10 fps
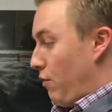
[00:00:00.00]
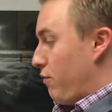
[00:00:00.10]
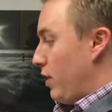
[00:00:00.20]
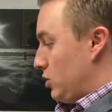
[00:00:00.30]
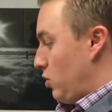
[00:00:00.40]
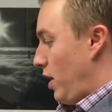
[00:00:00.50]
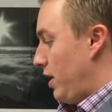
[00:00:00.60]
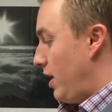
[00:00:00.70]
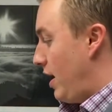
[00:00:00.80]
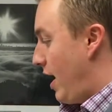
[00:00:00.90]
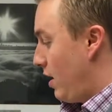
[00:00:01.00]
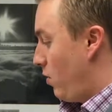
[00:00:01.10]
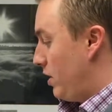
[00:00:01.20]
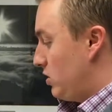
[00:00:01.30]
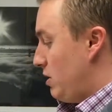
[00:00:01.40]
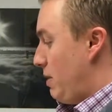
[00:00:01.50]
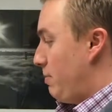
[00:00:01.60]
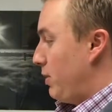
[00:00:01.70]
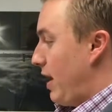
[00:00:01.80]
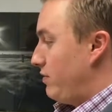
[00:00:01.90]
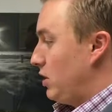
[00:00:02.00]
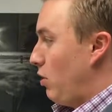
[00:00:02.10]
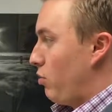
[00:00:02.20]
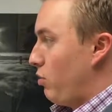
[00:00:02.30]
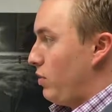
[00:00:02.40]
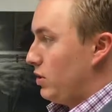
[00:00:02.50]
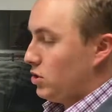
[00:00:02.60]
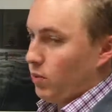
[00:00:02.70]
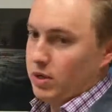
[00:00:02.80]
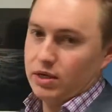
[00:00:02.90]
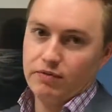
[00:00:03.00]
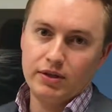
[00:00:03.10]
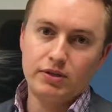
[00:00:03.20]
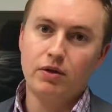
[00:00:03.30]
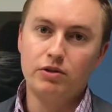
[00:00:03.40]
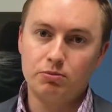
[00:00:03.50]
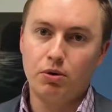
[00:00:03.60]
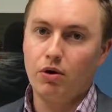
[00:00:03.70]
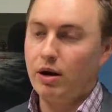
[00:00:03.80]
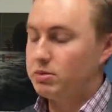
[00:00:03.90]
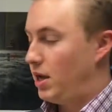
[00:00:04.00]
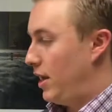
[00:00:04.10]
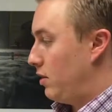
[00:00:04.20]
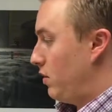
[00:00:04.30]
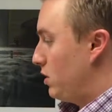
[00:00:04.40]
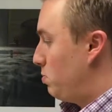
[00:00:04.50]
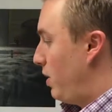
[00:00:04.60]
frustrated, and I don't want to see people have to go through this. So we invented all these programs to handle this.